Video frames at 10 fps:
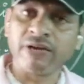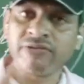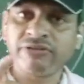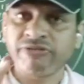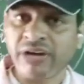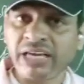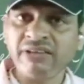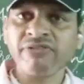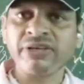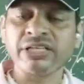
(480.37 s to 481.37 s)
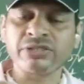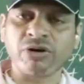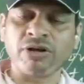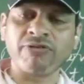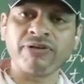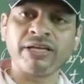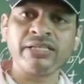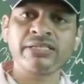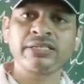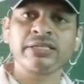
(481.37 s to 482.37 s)
And V5 is
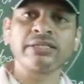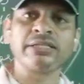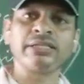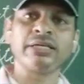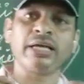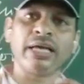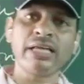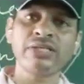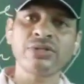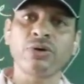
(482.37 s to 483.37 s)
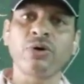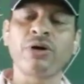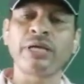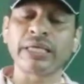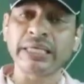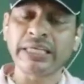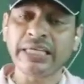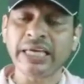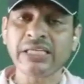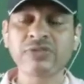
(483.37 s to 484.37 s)
always the S or
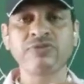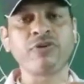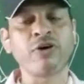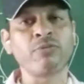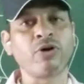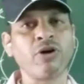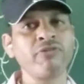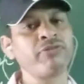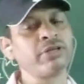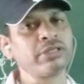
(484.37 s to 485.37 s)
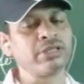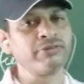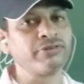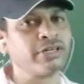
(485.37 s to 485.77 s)
ES form of the